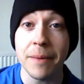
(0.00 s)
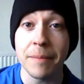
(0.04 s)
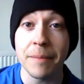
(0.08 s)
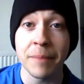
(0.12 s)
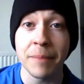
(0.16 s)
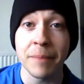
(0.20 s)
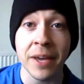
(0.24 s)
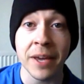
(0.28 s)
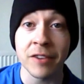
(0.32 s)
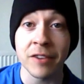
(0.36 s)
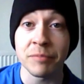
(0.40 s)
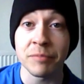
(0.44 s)

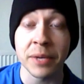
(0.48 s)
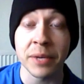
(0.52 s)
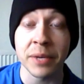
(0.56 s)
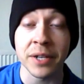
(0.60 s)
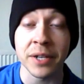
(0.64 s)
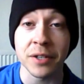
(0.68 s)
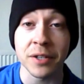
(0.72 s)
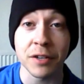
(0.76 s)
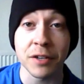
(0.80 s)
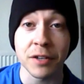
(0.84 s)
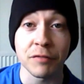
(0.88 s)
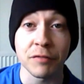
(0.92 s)
may have
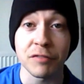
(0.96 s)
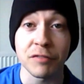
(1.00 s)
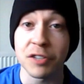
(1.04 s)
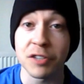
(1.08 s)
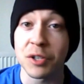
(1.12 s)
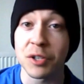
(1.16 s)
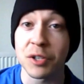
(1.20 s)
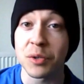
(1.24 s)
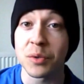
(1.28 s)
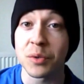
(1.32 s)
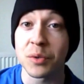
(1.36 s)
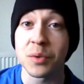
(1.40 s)
been
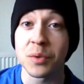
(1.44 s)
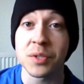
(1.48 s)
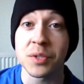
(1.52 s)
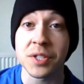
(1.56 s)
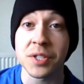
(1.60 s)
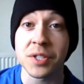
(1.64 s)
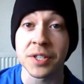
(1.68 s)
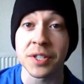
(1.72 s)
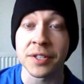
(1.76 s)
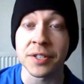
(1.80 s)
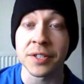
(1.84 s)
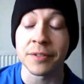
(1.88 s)

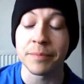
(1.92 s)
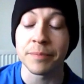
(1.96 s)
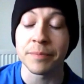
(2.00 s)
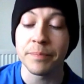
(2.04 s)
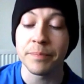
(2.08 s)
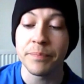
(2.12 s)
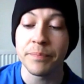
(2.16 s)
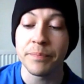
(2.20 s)
confused. And